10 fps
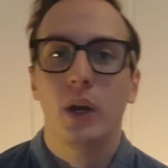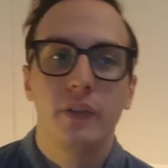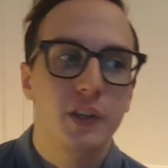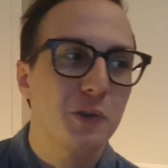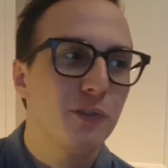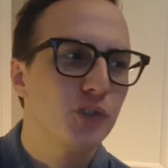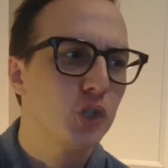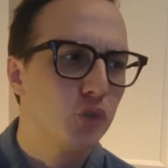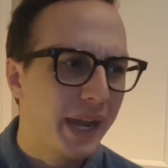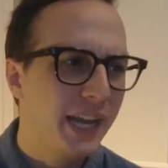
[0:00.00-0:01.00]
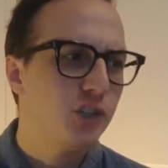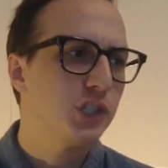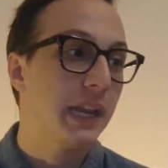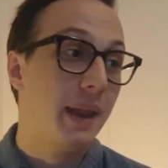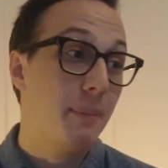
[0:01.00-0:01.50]
one of the sort of
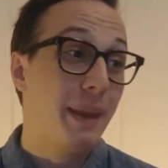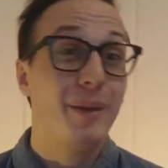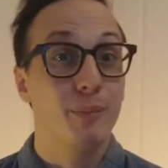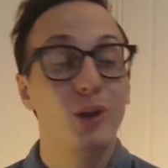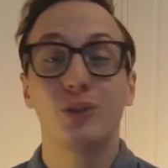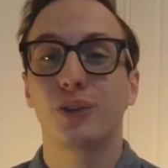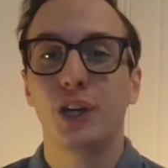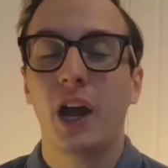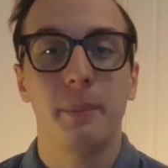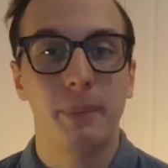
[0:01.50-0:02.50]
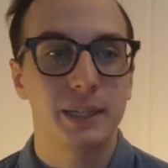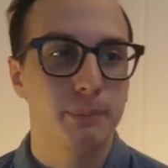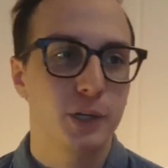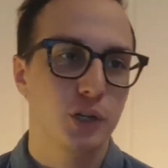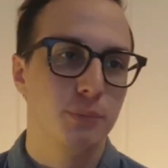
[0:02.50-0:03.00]
strangest and maybe most forgotten
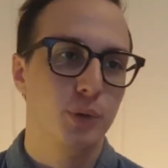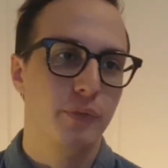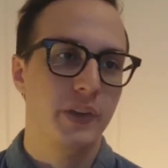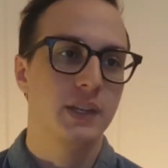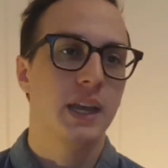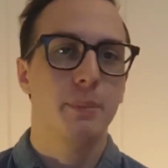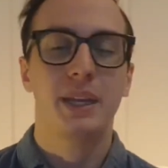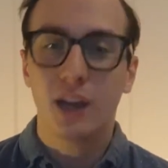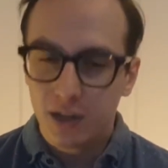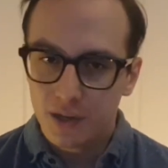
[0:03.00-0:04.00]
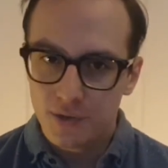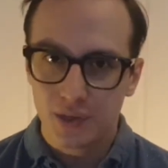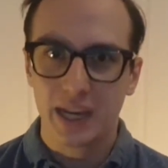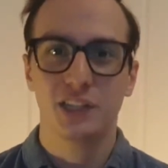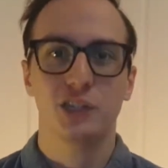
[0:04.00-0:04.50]
Best Picture movies,
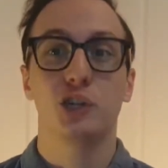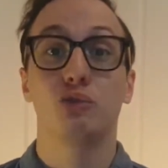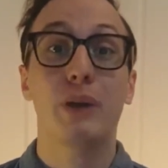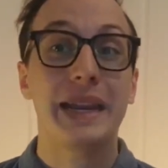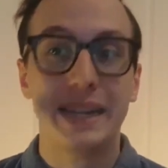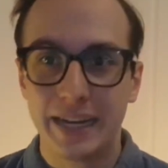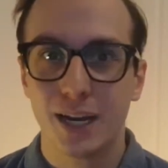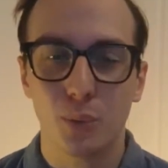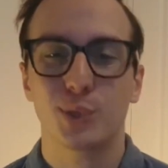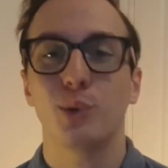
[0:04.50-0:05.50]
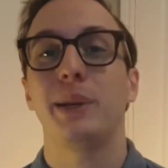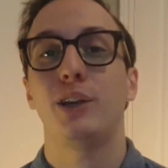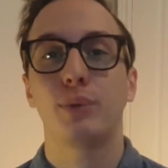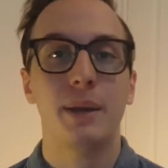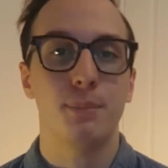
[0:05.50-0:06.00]
because it's such a great year with so
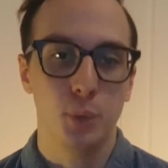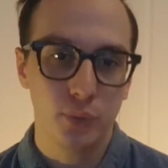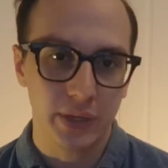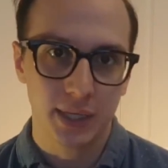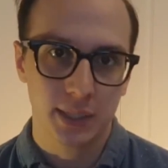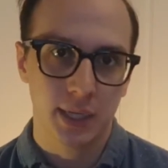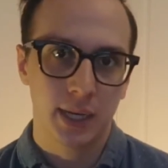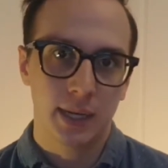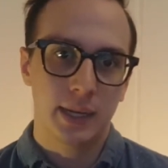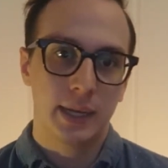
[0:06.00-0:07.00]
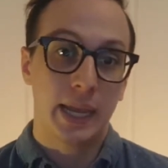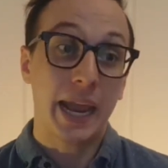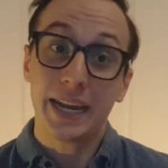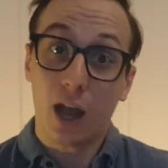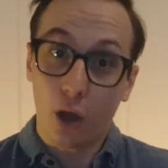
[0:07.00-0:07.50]
many great movies,
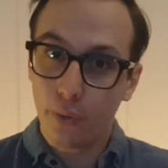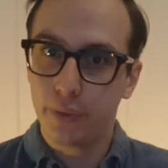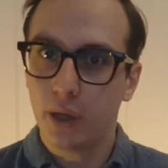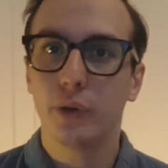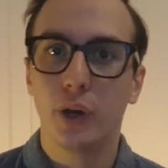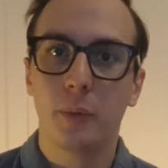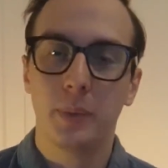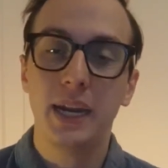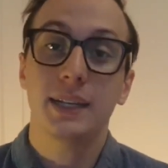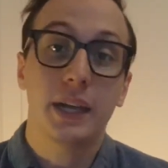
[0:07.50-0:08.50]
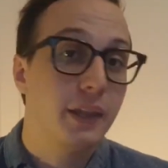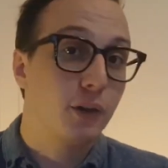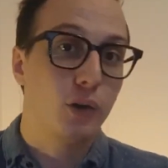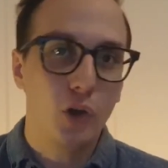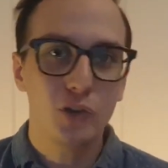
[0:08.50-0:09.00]
and all the other nominees, I
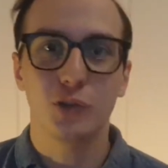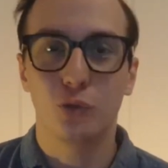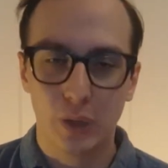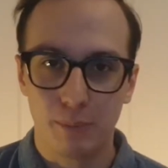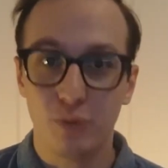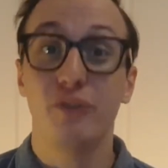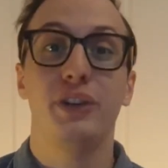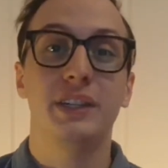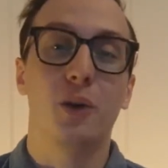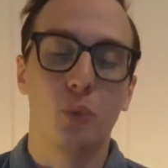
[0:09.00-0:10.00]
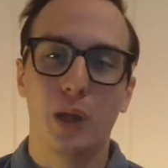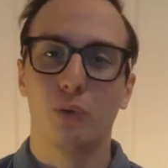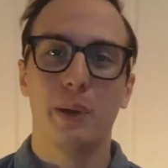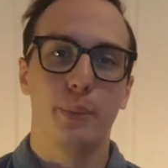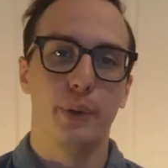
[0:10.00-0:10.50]
think, are also great movies that are
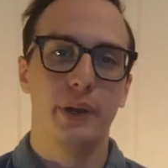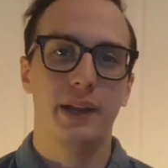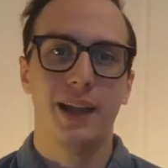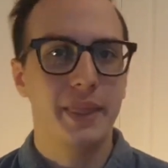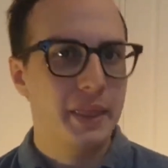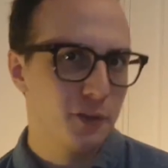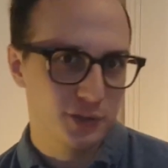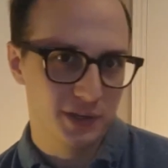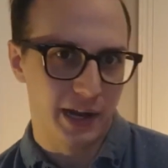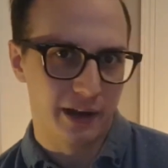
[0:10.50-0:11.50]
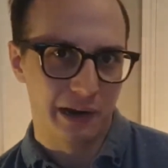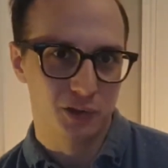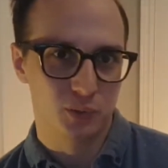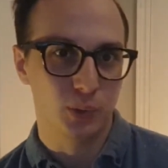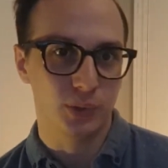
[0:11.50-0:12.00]
well-remembered. And then there's the Cider
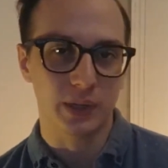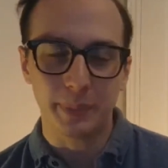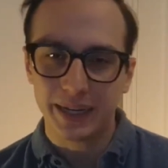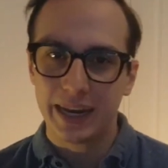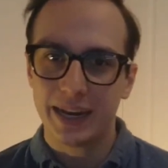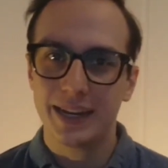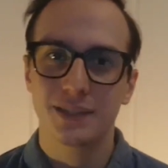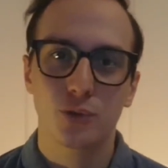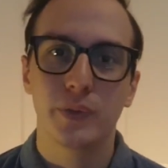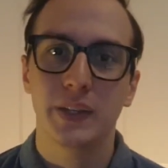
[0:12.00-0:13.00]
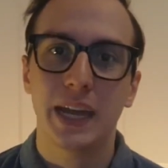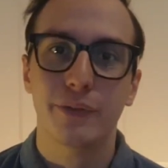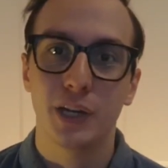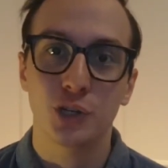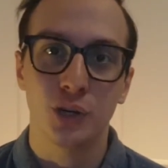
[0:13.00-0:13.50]
House Rules. I mean, it is sort of the
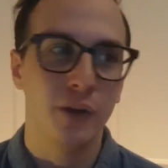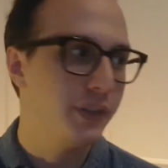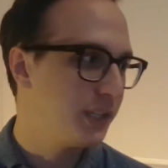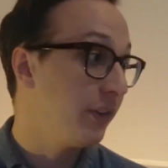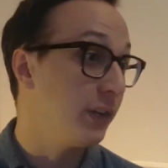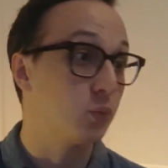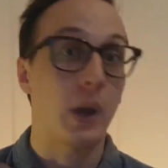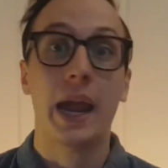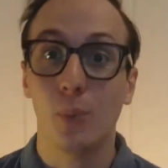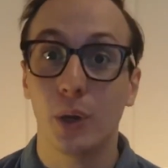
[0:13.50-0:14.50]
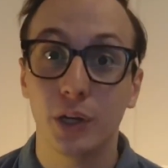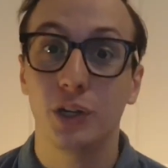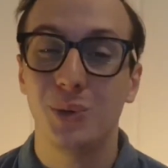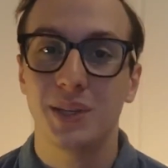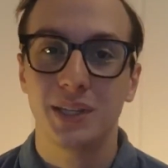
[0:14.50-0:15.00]
definition of the series, why I wanted
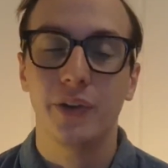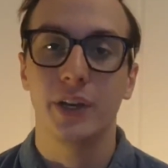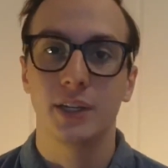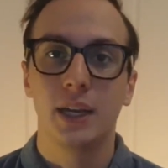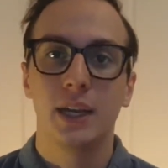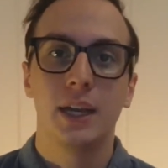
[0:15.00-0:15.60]
to do the series,